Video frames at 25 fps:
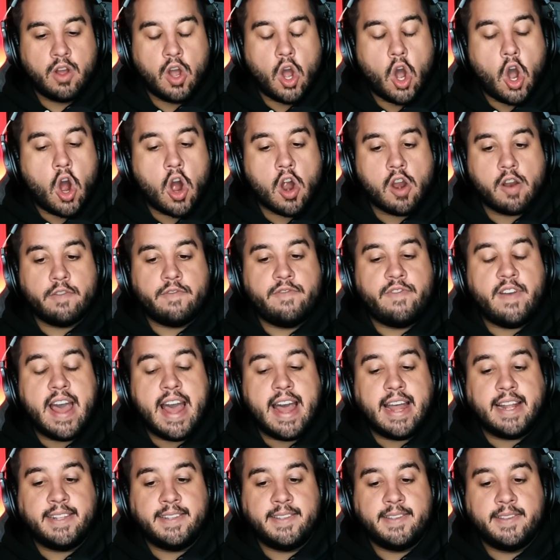our
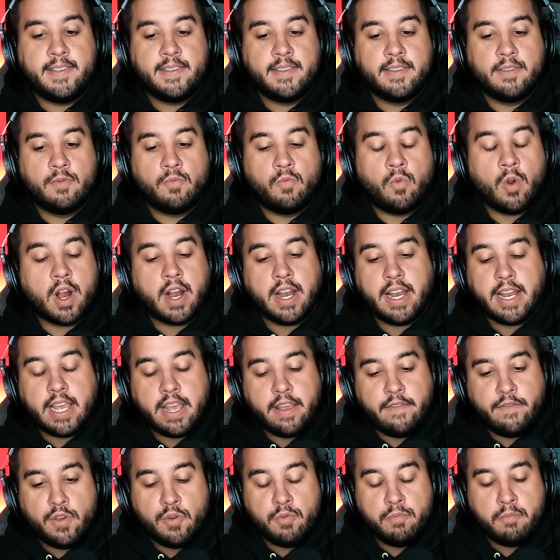vets, we're going to
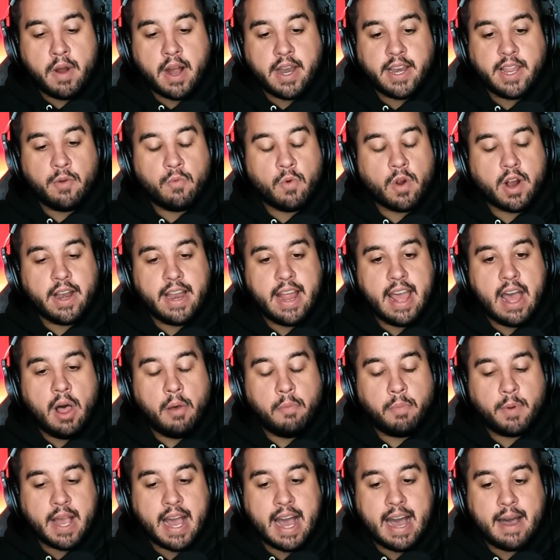give you money. We're going to
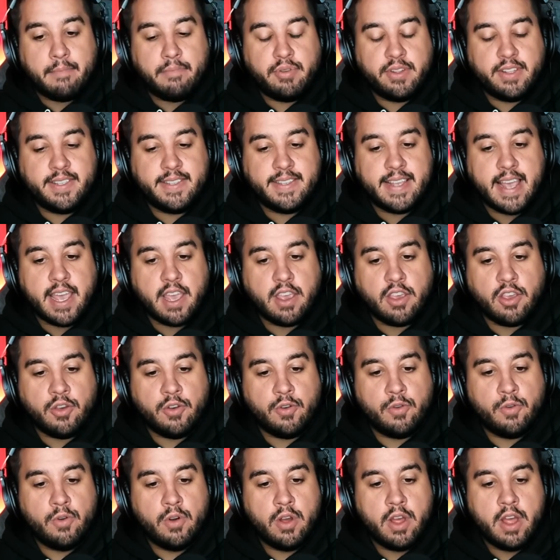help compensate
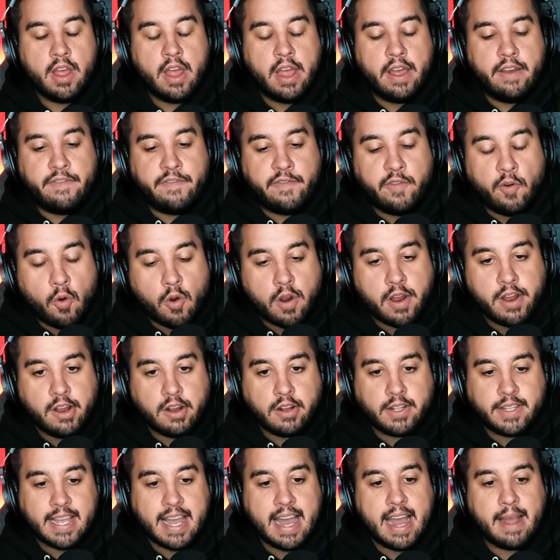you for your
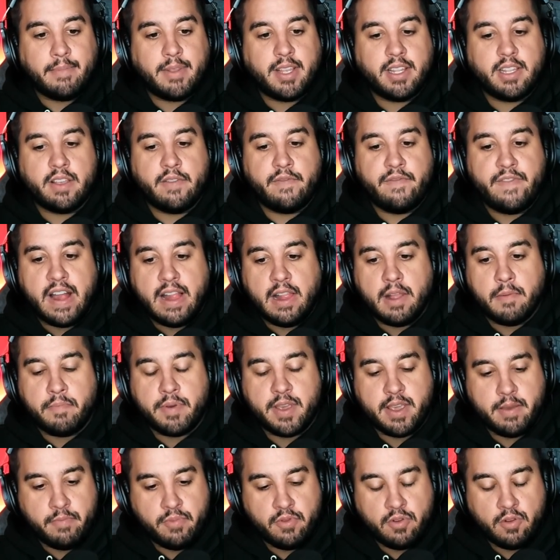time to develop
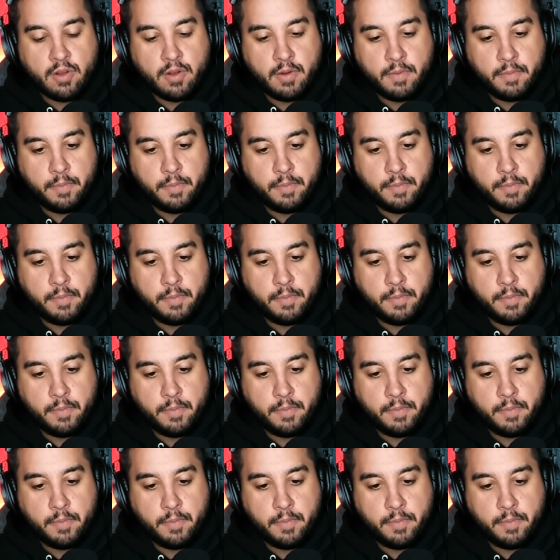people.